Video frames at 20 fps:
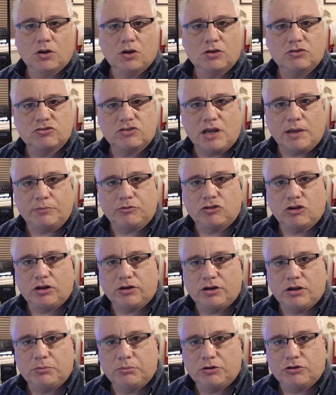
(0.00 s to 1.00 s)

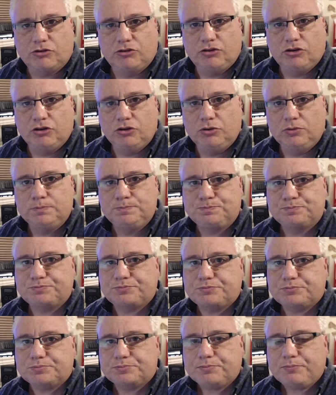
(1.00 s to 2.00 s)
snapshot number 2,
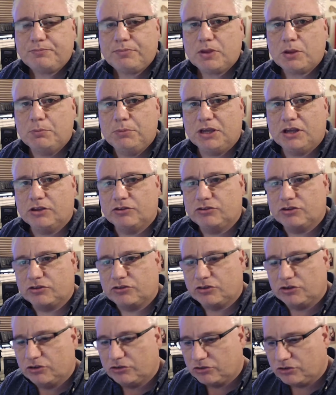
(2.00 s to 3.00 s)
because
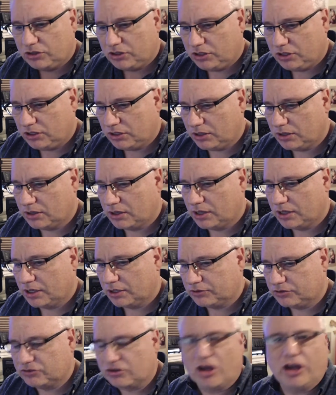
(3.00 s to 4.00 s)
this is the
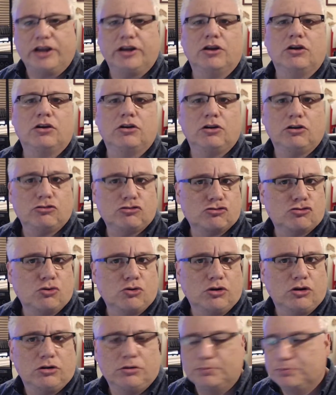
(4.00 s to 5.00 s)
sign on our
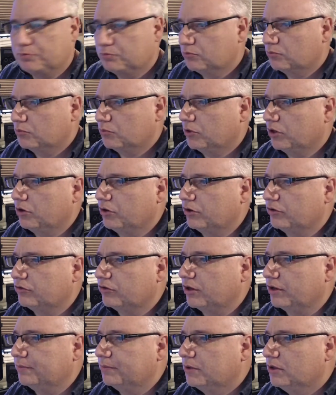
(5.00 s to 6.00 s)
store, we're going to
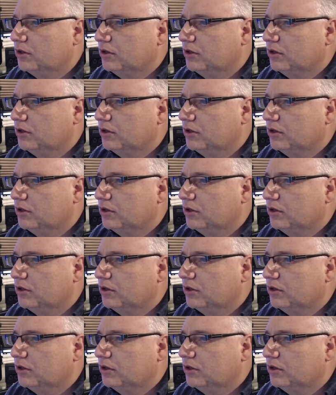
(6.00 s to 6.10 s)
say.